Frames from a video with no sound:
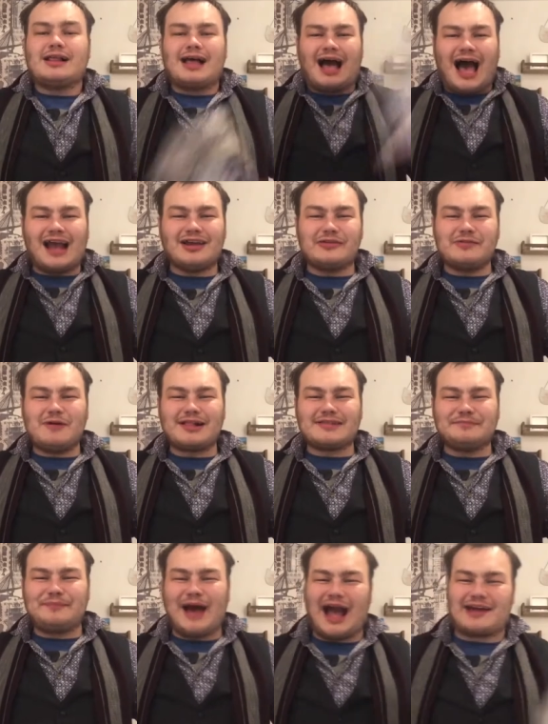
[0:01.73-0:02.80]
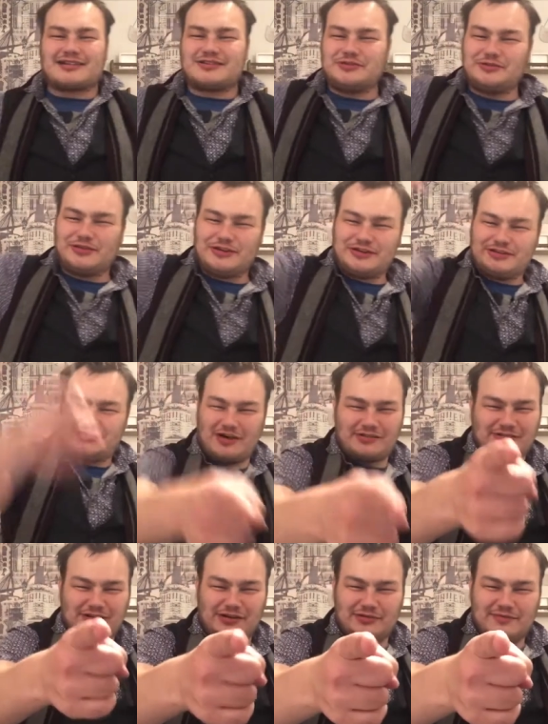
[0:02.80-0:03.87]
Hello and welcome back to the
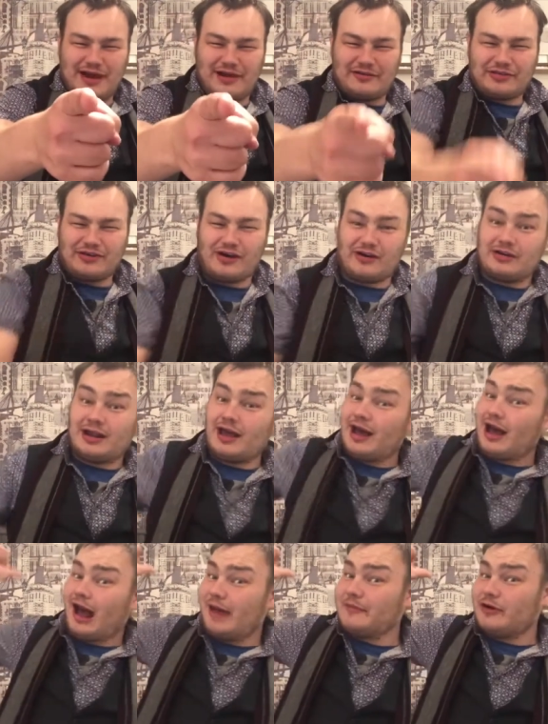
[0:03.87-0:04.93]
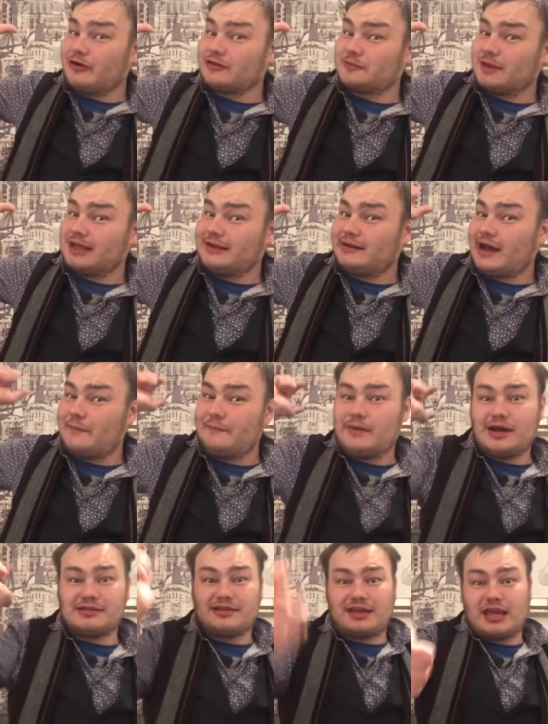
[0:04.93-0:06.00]
Doctor Who Marathon. I'm your host McEdam,
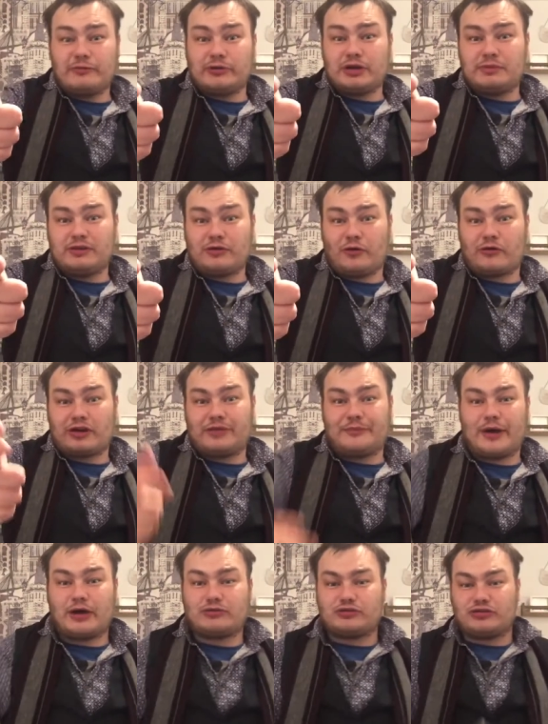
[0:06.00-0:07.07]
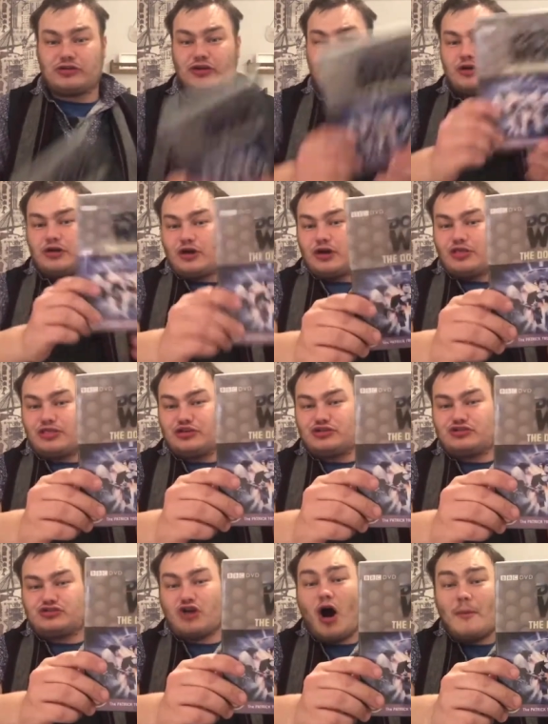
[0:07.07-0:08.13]
and today we're going to be talking about The
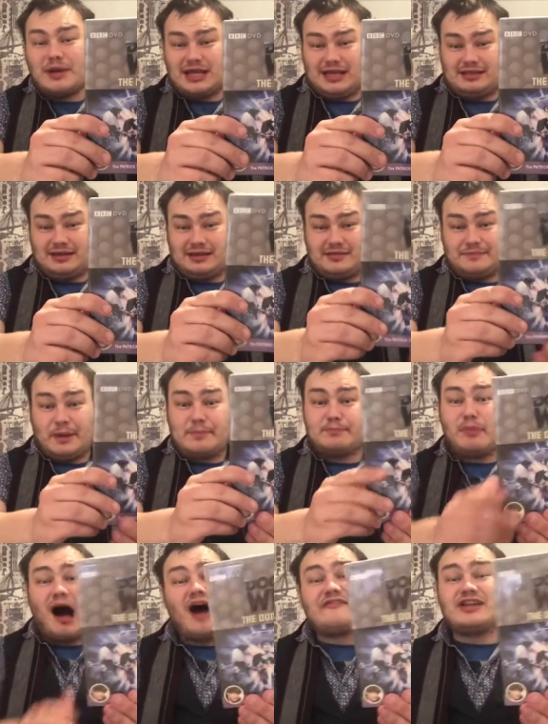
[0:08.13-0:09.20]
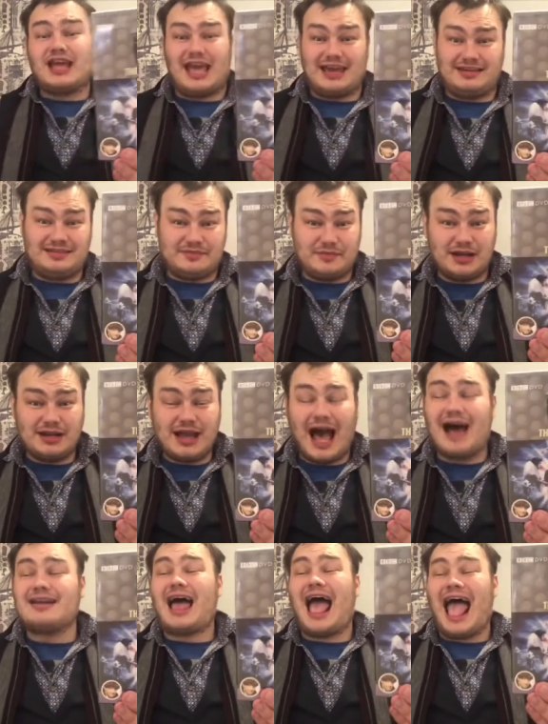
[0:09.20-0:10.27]
Dominators by Marvin Haseman
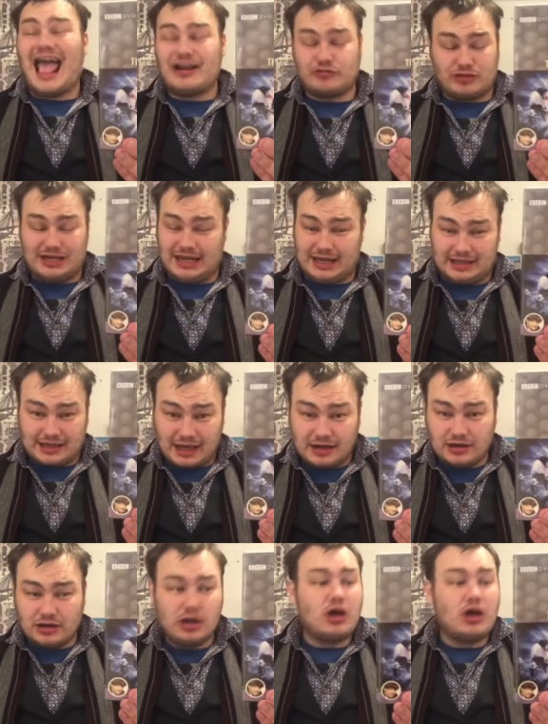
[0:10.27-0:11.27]
and Henry Lincoln.